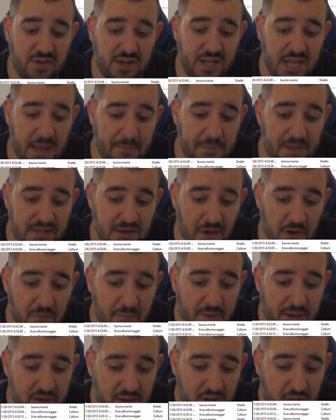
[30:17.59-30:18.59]
and Nappy told
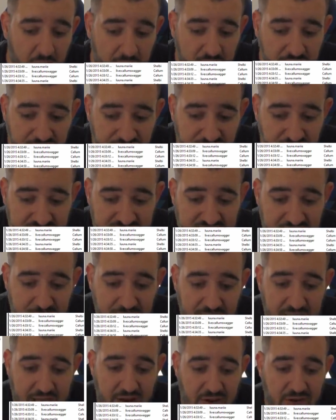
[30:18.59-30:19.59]
me that I could trust him
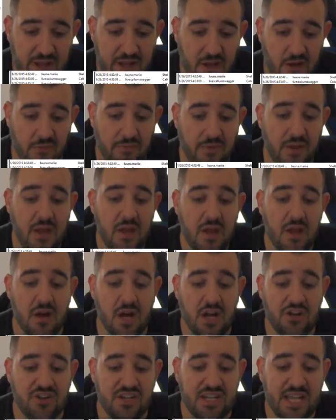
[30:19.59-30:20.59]
and he could help.
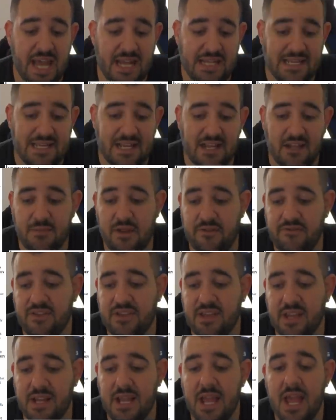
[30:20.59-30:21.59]
I just had to tell him everything.